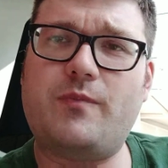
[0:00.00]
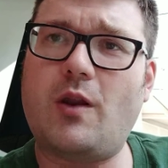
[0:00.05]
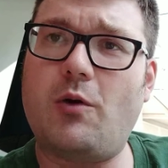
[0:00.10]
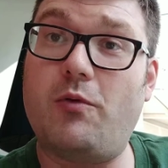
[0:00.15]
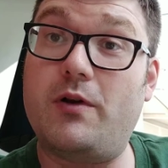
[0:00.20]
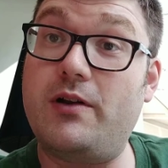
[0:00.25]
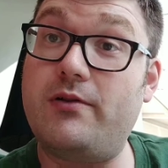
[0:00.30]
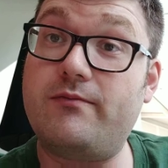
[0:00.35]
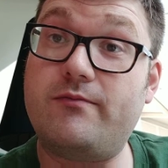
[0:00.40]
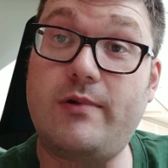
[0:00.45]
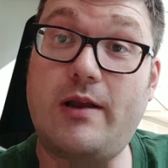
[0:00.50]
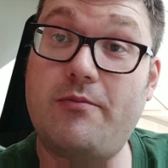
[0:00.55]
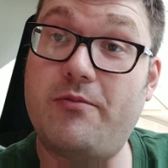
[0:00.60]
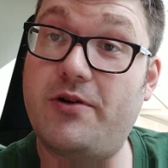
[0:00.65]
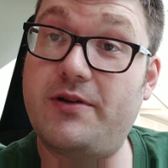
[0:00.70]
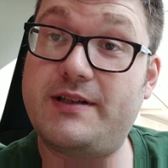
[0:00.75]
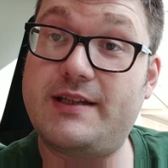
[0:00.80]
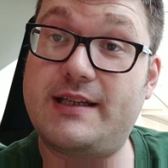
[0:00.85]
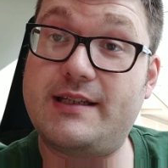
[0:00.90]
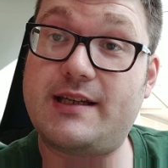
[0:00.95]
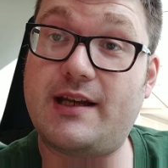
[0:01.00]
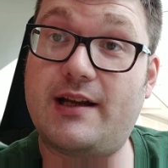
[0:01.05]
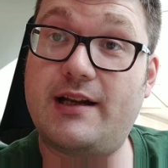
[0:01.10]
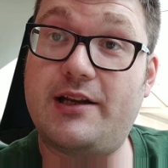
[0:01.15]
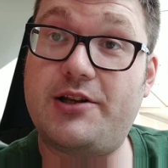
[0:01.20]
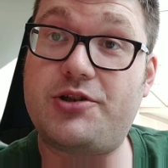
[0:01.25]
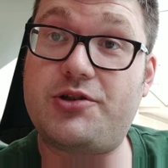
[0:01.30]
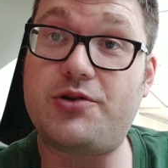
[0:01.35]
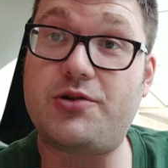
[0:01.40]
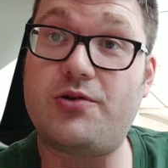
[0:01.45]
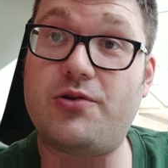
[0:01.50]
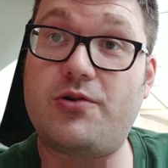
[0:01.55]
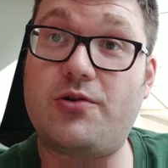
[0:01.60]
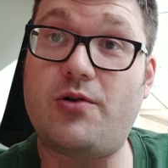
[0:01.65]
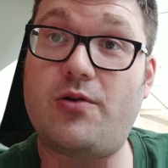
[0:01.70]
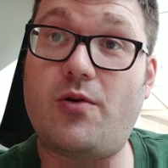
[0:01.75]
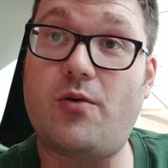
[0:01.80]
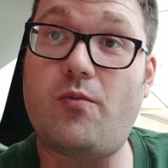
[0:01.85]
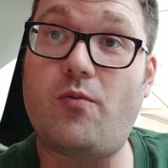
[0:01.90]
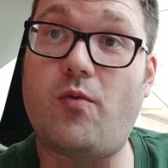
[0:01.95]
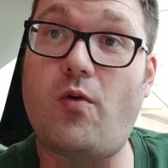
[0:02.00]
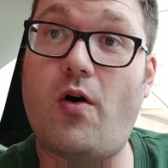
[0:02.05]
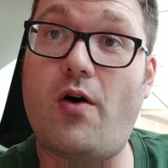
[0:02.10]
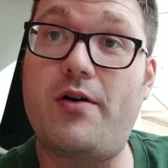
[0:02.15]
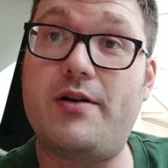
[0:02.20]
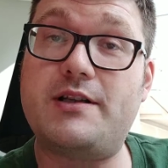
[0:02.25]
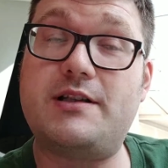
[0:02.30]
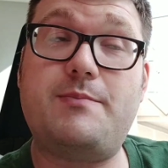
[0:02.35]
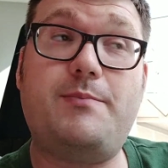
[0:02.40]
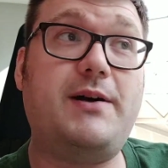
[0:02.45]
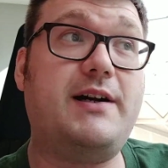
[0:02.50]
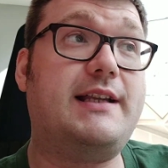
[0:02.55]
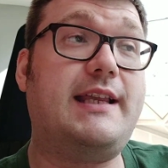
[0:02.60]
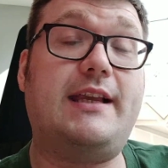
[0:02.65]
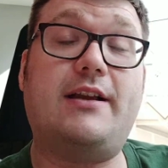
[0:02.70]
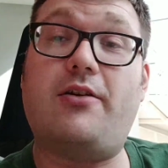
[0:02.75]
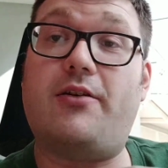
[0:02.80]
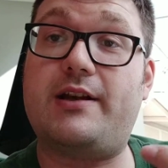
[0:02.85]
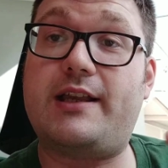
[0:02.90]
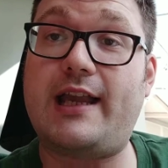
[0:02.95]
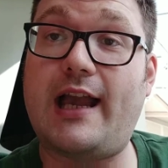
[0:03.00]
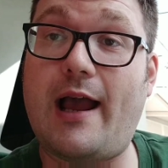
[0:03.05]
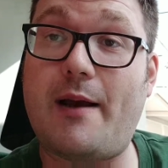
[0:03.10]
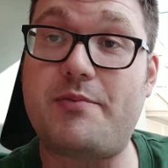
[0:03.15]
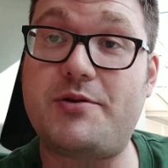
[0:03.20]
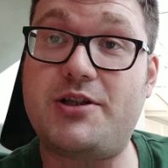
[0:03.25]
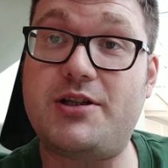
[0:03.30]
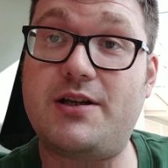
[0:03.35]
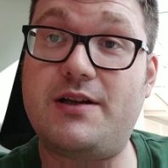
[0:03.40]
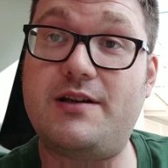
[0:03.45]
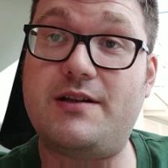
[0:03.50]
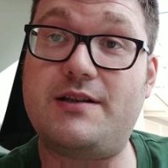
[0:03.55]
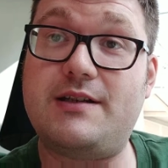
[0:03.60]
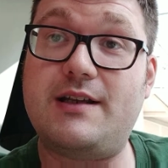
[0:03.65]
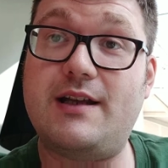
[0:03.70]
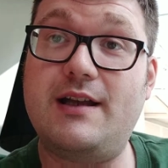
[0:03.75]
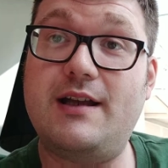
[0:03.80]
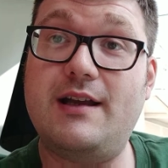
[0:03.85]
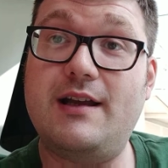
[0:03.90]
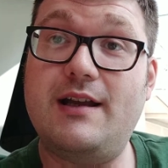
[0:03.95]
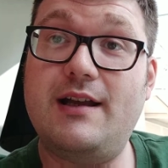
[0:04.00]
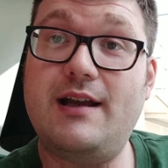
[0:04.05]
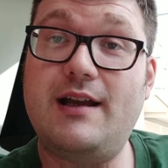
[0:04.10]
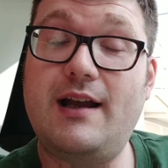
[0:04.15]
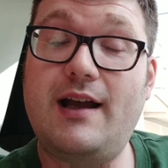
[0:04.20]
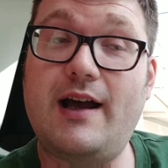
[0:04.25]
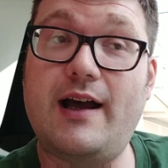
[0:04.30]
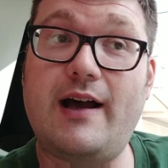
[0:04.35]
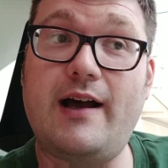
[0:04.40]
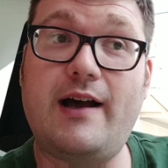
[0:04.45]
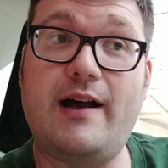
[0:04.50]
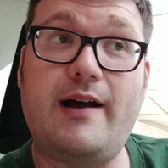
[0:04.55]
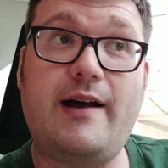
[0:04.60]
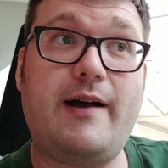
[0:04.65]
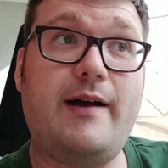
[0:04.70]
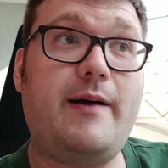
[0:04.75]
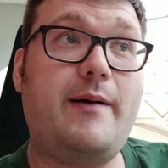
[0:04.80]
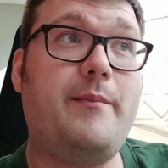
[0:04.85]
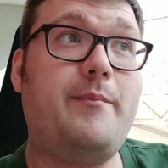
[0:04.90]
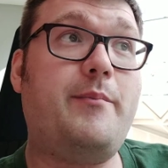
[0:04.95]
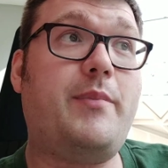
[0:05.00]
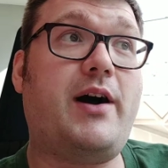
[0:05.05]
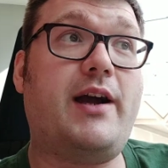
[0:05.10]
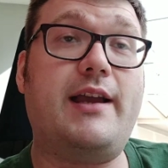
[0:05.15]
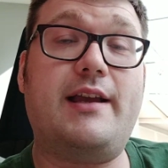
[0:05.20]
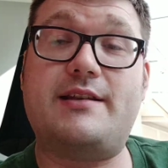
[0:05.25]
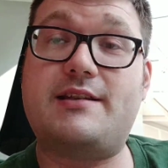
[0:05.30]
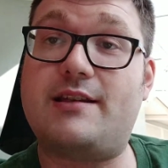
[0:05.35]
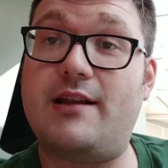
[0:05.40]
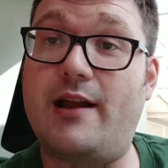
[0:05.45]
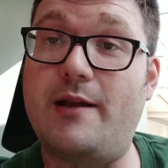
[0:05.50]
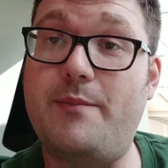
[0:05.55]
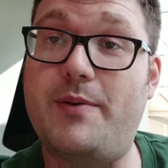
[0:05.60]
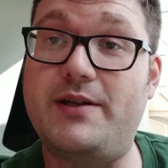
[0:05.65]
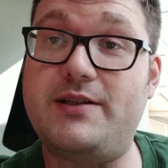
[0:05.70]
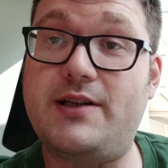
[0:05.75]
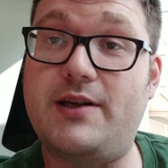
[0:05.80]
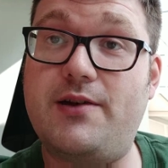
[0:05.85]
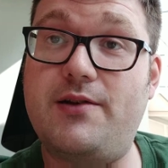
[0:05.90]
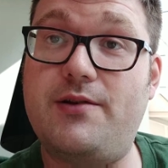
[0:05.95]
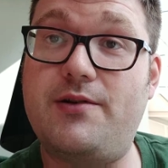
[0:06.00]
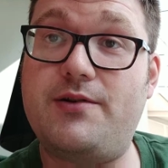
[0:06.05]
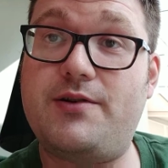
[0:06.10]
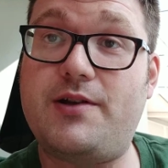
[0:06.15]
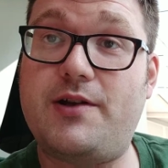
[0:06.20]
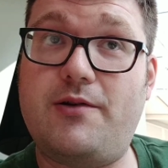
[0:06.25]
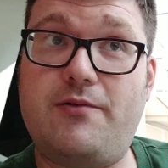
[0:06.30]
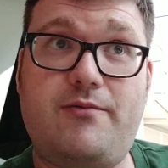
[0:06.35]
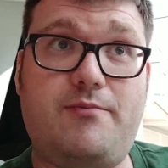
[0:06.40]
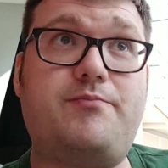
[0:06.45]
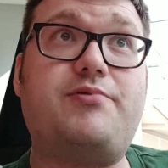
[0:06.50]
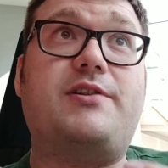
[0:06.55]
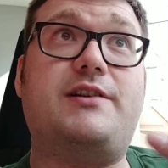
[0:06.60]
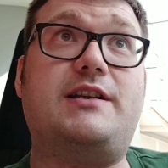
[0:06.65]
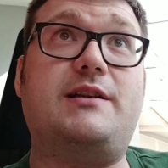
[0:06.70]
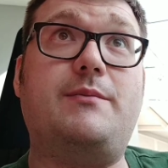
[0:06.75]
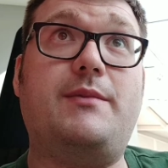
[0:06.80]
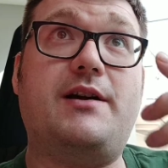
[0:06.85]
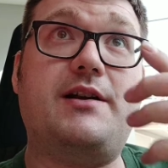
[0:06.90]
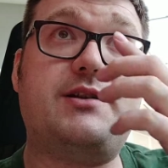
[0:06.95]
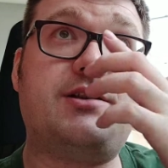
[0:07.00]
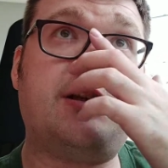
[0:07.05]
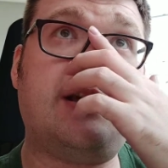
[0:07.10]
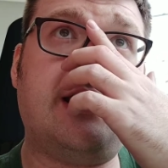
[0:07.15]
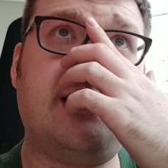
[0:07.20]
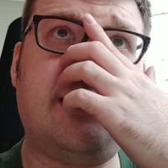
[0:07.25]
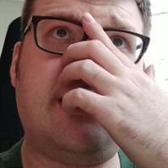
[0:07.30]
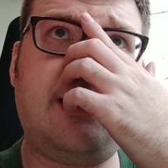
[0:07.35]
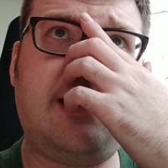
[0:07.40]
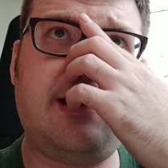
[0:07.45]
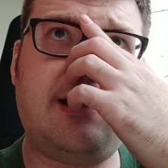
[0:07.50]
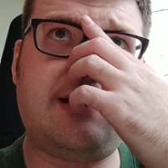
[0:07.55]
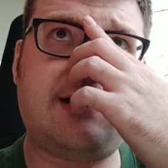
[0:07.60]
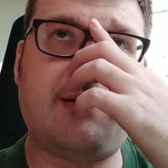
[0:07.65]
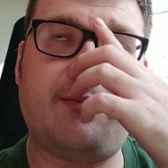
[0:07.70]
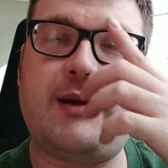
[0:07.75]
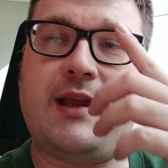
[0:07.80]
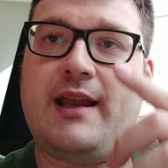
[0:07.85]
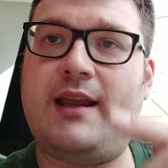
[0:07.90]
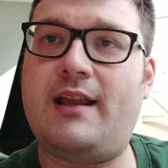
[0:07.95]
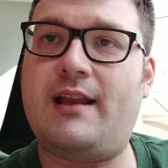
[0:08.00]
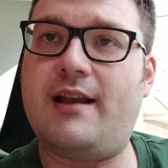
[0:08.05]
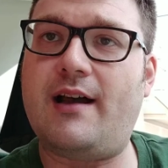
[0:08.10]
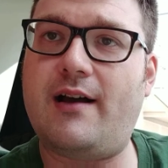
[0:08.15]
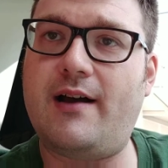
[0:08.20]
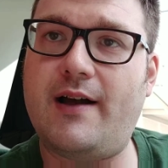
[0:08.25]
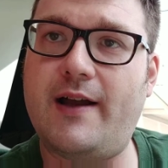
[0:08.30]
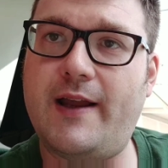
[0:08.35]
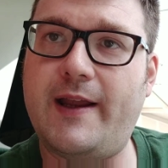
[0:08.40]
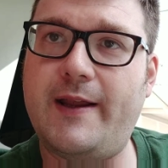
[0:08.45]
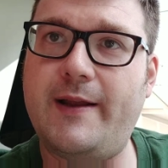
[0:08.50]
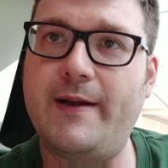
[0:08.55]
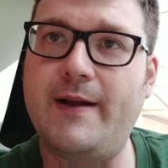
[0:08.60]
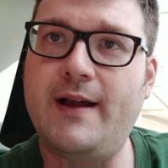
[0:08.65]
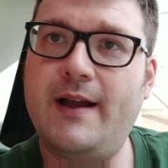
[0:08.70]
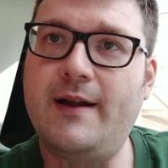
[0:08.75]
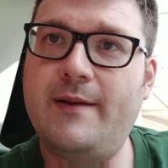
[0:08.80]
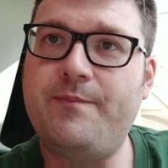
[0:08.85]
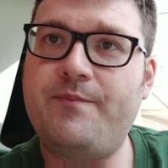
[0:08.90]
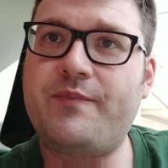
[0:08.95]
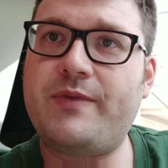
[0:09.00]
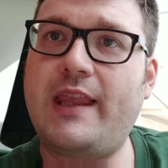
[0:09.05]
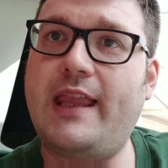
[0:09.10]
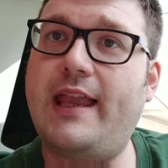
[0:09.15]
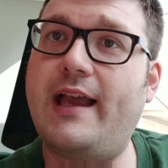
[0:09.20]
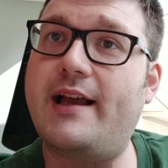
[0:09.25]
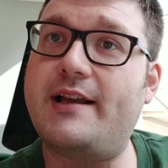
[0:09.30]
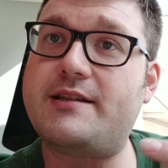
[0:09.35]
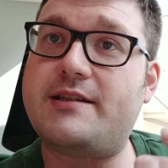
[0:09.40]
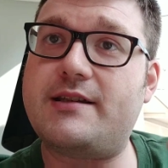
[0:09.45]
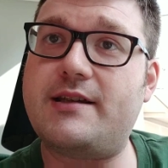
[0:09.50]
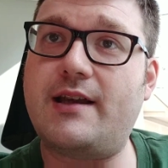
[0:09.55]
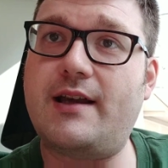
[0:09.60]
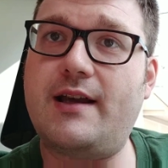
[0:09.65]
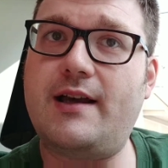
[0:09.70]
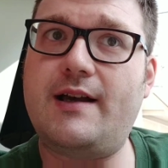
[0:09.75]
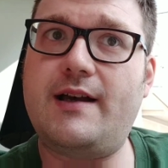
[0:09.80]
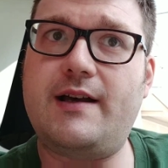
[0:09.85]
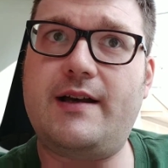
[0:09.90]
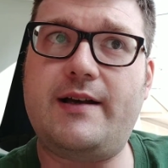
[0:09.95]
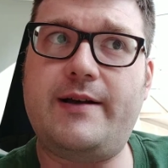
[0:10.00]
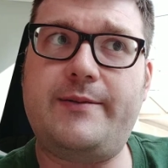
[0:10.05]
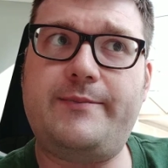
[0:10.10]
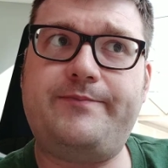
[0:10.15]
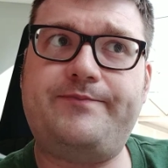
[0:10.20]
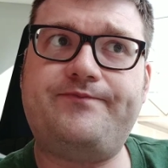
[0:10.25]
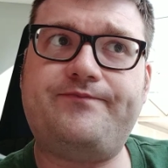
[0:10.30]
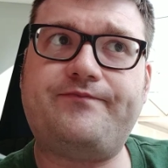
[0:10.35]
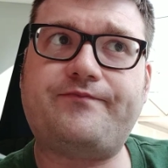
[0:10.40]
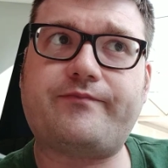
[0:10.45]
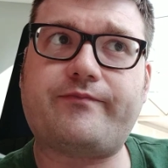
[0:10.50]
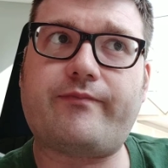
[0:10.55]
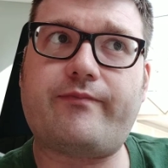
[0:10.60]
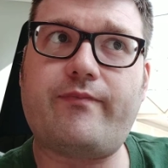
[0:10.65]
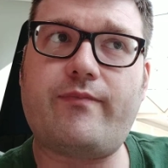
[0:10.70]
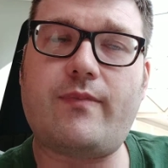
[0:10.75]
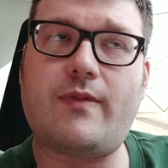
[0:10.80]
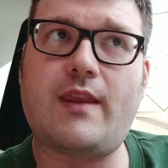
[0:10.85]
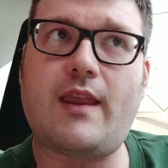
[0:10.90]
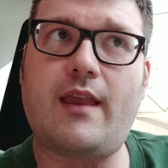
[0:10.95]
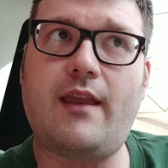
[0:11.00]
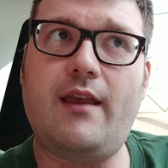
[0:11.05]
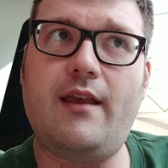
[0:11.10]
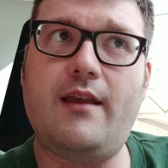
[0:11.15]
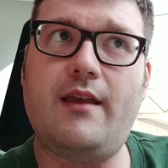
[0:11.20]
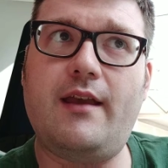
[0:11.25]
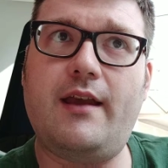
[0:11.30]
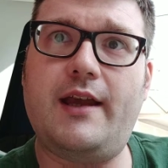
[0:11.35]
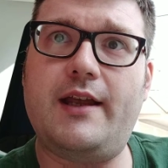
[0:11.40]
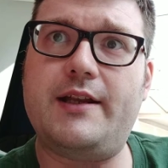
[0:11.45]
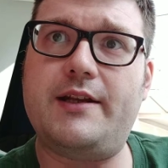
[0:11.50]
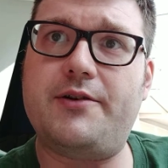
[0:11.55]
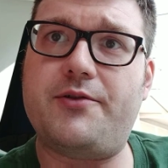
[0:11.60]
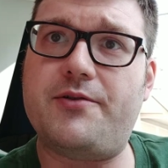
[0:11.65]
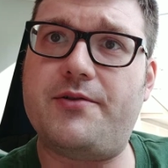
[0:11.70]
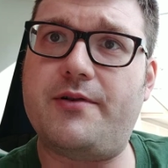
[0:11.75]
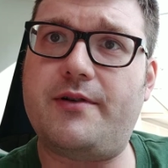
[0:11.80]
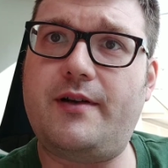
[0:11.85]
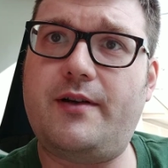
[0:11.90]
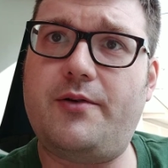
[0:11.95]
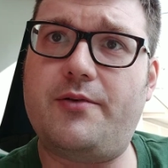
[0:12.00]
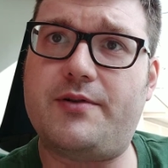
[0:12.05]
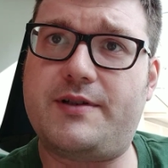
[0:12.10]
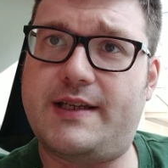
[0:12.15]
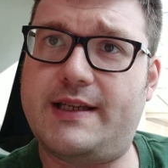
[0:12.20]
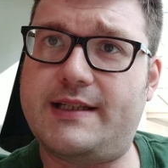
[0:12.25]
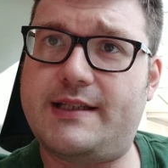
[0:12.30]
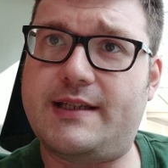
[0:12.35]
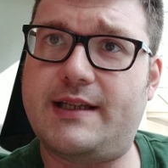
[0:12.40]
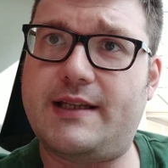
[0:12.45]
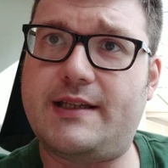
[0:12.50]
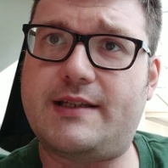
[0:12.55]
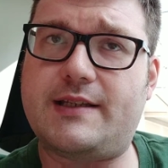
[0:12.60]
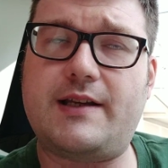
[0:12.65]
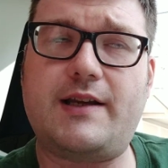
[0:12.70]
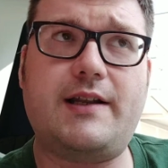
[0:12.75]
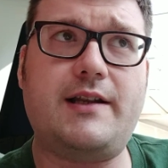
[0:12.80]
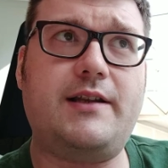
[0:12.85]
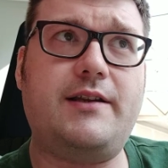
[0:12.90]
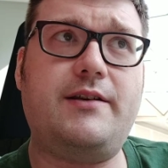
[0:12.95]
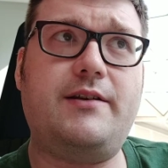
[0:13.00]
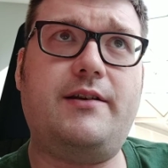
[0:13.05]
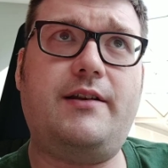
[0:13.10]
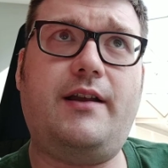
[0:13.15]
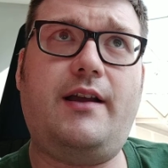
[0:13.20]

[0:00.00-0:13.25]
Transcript: When we weren't entirely sure what, but he got captured by a sniper dude who pretty much is the main guy. He has an autistic son